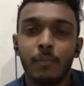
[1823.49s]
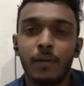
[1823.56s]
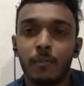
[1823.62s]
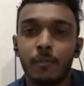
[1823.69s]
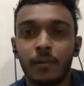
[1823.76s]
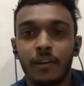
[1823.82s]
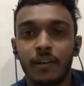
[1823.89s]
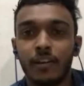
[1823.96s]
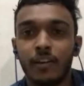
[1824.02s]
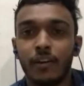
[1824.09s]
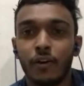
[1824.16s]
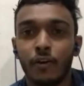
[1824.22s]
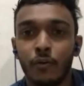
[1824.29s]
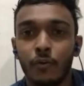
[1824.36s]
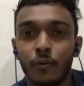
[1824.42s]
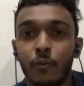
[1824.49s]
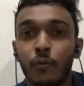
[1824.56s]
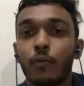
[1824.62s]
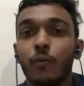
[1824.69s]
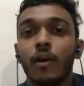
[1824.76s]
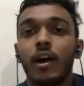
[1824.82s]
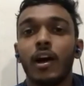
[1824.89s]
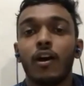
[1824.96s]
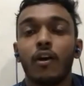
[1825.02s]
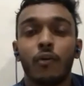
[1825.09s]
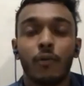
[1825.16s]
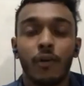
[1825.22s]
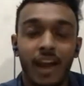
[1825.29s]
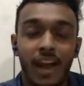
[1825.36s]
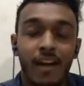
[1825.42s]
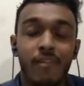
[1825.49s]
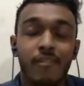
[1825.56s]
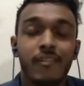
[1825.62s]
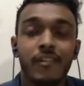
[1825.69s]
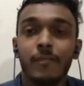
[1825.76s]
people who have